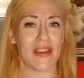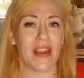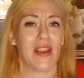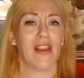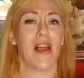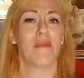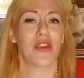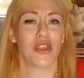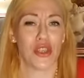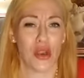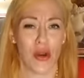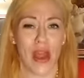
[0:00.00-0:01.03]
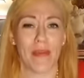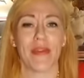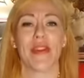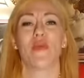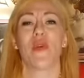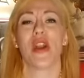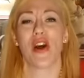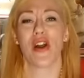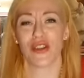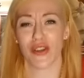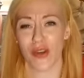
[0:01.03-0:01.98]
Columbus showed up and then we all
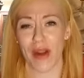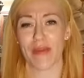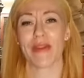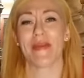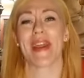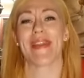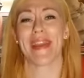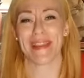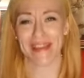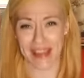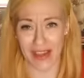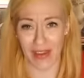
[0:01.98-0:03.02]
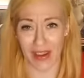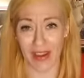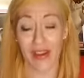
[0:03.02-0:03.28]
showed up and then we had Thanksgiving.